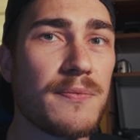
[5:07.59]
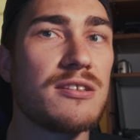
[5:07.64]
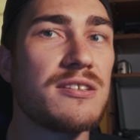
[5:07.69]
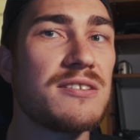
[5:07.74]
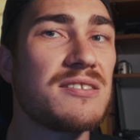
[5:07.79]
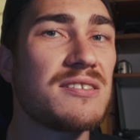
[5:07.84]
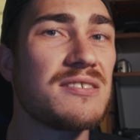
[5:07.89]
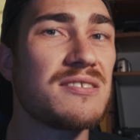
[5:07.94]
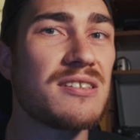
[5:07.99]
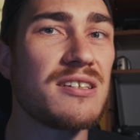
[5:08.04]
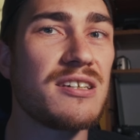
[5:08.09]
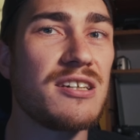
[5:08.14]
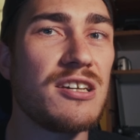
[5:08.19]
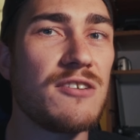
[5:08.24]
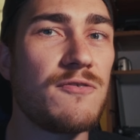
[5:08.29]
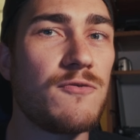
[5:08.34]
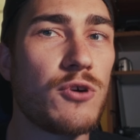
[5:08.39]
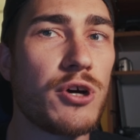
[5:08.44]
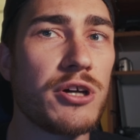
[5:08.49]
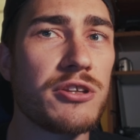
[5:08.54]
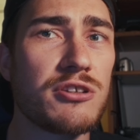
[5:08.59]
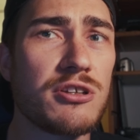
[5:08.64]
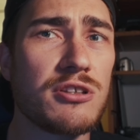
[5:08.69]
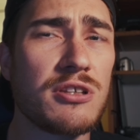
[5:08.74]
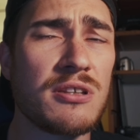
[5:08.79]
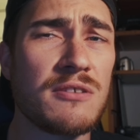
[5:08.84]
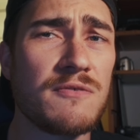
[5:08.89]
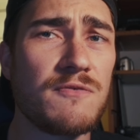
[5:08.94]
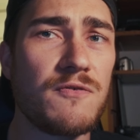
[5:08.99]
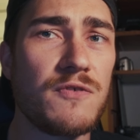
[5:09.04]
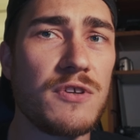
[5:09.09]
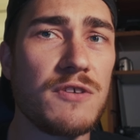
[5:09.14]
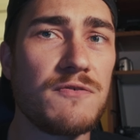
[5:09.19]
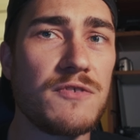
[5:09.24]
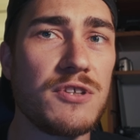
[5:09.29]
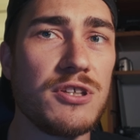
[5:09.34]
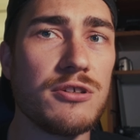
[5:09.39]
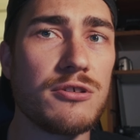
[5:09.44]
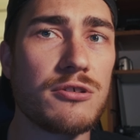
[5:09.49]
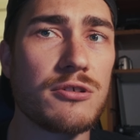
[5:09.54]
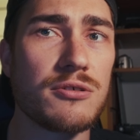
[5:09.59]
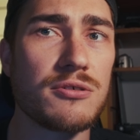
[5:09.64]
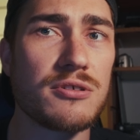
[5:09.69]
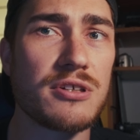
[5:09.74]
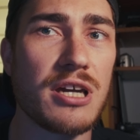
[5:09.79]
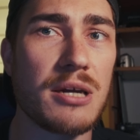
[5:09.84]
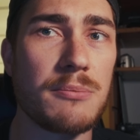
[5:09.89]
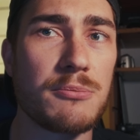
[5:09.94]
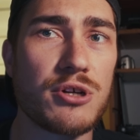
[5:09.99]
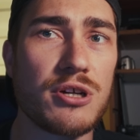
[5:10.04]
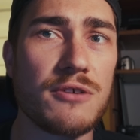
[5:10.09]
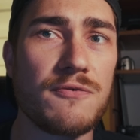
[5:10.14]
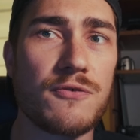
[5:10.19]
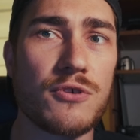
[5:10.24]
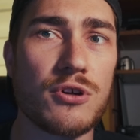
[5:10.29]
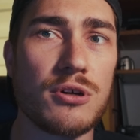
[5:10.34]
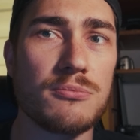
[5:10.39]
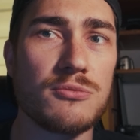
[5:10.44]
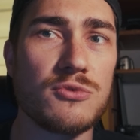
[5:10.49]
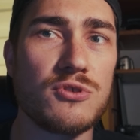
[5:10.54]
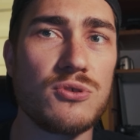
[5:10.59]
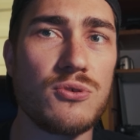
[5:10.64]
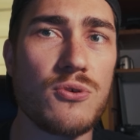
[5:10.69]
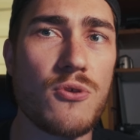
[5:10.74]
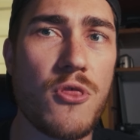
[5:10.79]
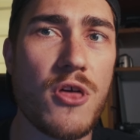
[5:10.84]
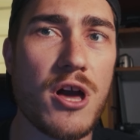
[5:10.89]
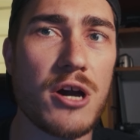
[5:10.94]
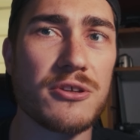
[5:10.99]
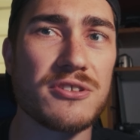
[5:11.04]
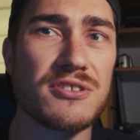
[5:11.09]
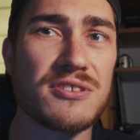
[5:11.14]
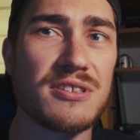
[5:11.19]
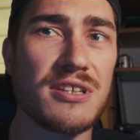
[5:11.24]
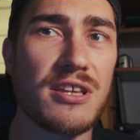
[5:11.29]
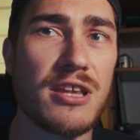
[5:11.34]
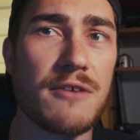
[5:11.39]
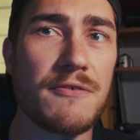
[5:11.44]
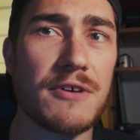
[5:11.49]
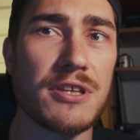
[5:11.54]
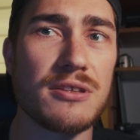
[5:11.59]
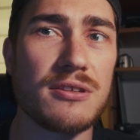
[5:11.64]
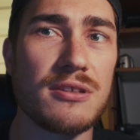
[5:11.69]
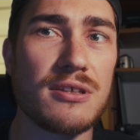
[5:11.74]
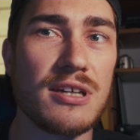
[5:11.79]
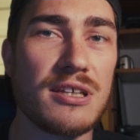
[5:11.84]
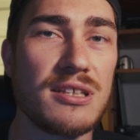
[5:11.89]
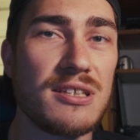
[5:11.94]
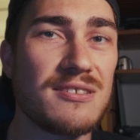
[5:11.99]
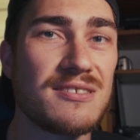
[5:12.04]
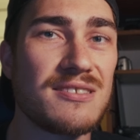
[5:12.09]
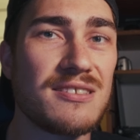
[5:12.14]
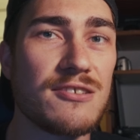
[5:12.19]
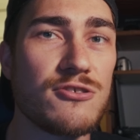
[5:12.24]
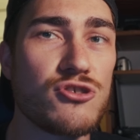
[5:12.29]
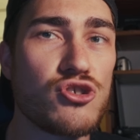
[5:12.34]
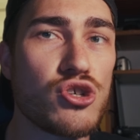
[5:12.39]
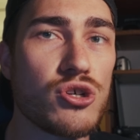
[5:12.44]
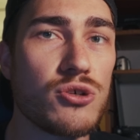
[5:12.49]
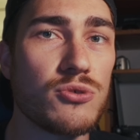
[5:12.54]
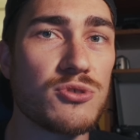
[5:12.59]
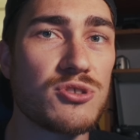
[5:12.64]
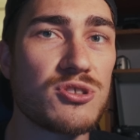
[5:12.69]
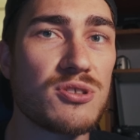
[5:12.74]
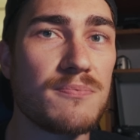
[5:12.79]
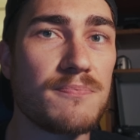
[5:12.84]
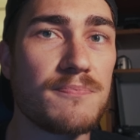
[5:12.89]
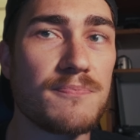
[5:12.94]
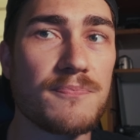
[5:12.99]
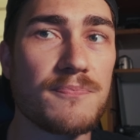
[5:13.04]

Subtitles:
This is a 450 euro camera from 2011 and it still shows.